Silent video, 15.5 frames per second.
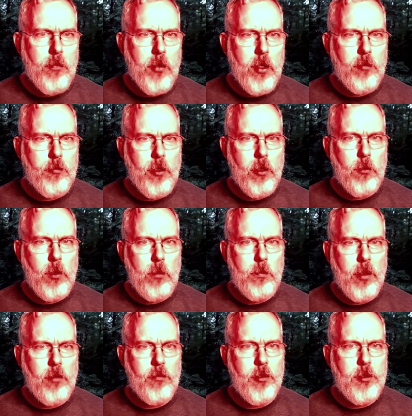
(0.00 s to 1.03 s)
I found great
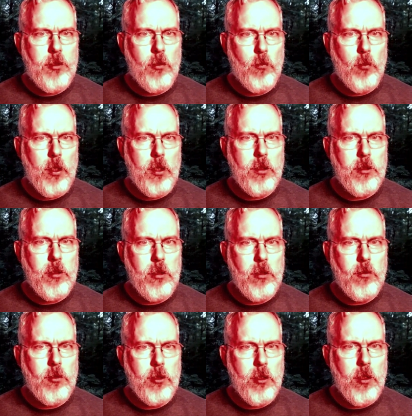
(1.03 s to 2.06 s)
benefits in running the
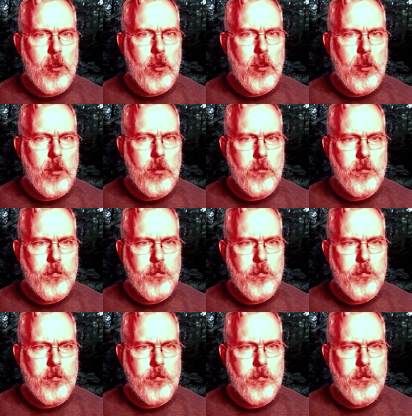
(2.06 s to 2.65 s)
slow jogging.